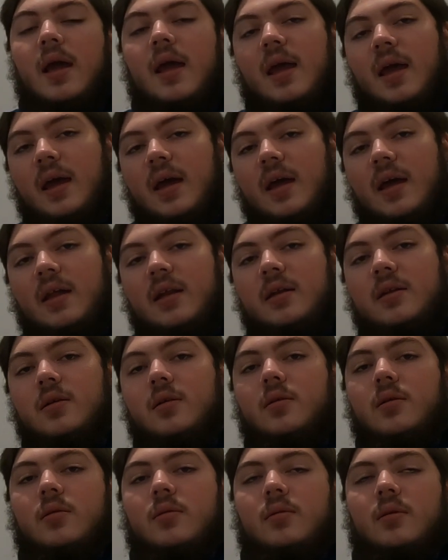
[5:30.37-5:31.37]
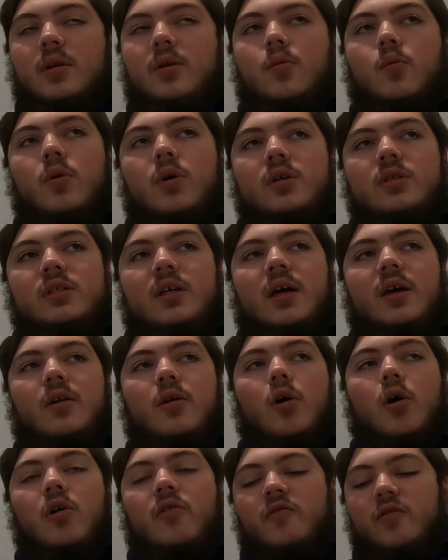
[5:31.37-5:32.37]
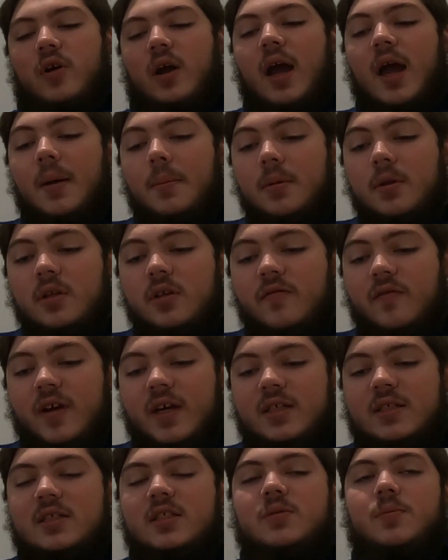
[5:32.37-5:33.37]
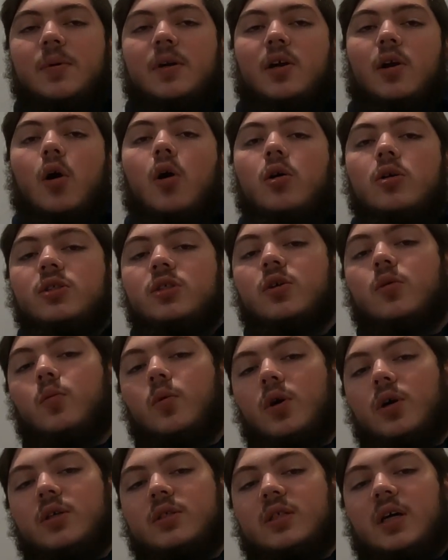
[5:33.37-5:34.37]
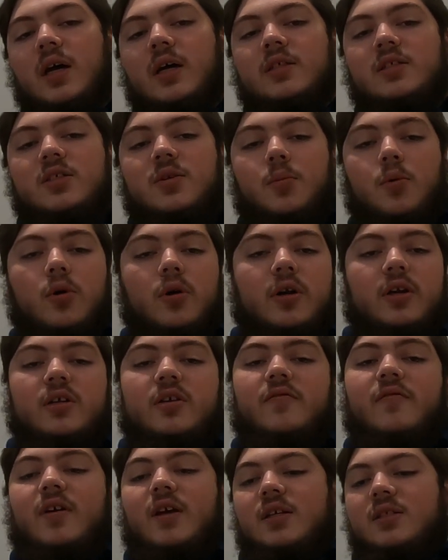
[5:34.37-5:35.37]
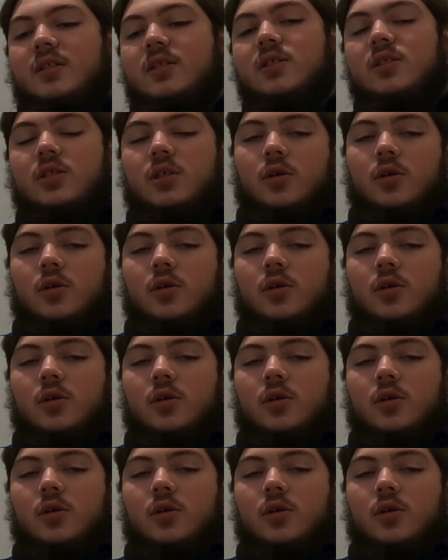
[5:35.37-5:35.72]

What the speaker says: And it works on all of your Apple devices, but it also works on supported devices.